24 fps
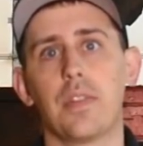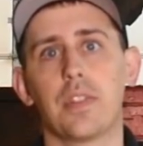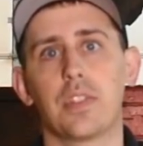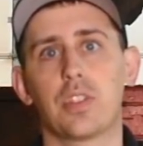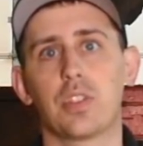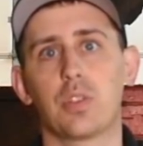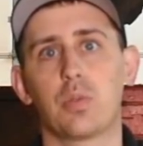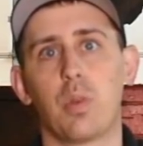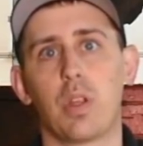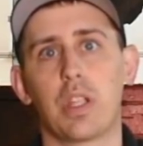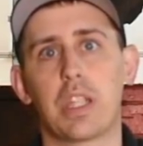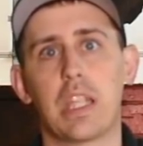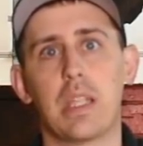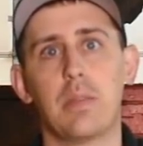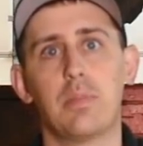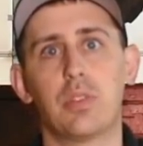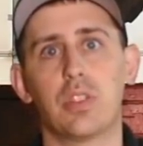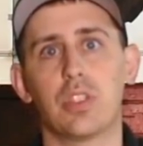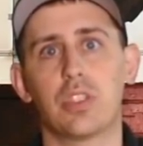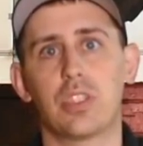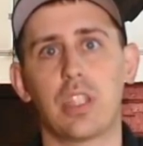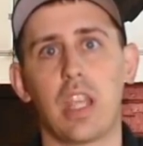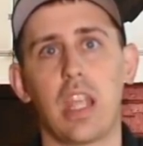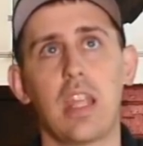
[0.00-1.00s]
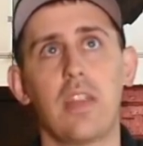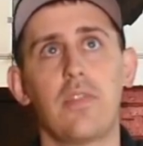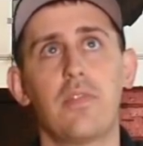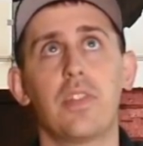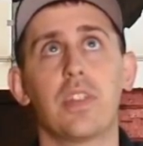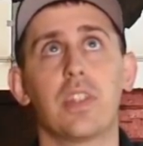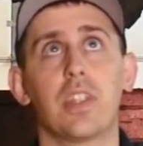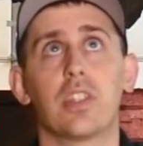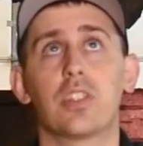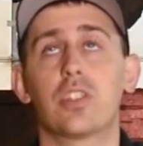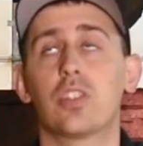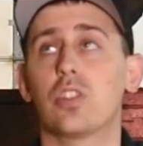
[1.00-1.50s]
This is what keeps you safe,
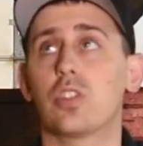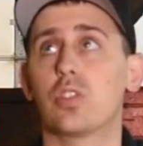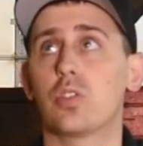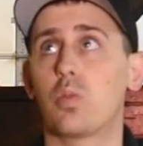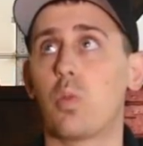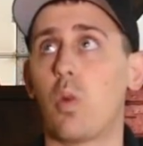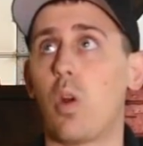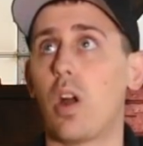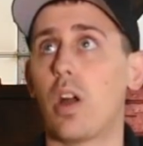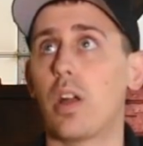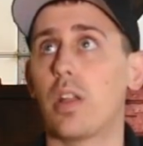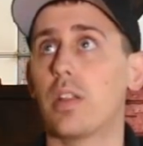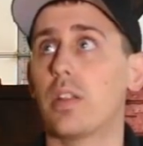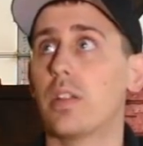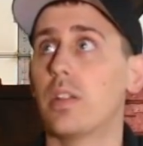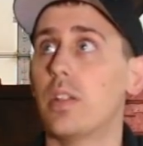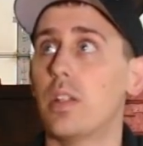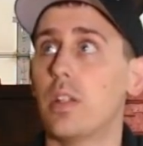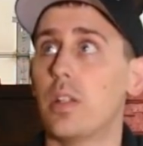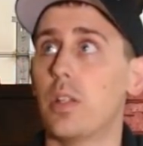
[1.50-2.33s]
and this is what